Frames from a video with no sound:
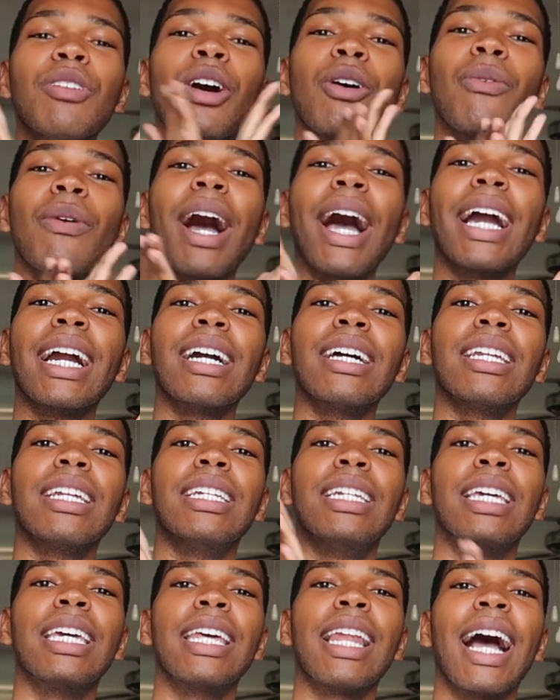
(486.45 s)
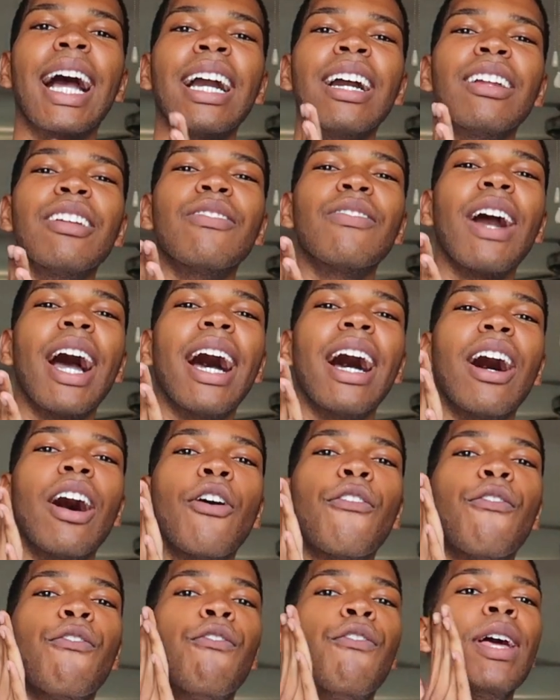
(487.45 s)
know what I could have did? I could have got
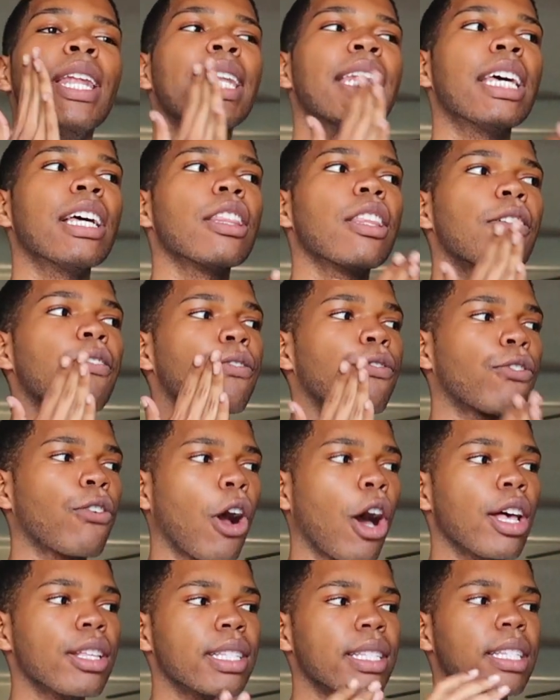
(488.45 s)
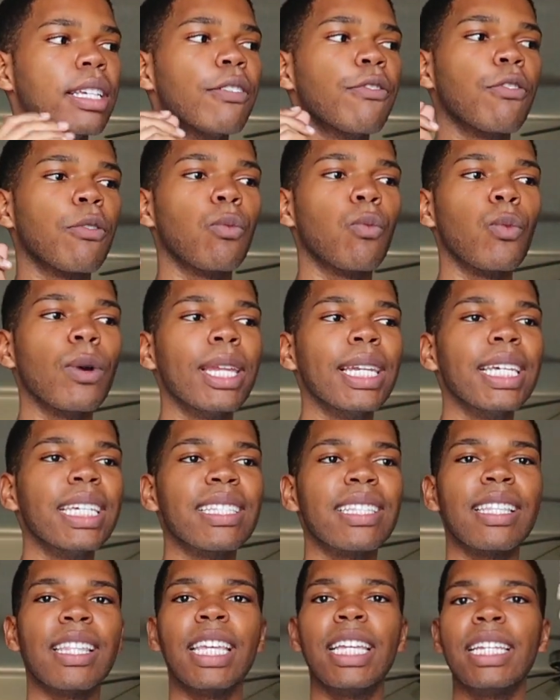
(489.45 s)
a vanilla frosty from
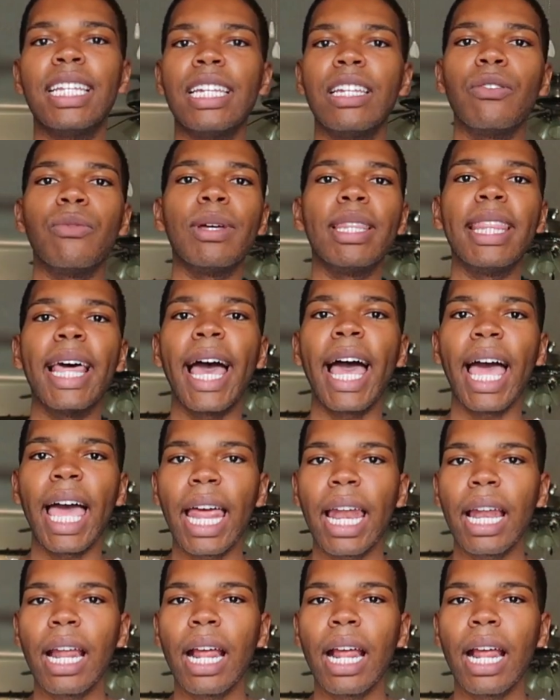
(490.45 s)
Wendy's and then did it with that.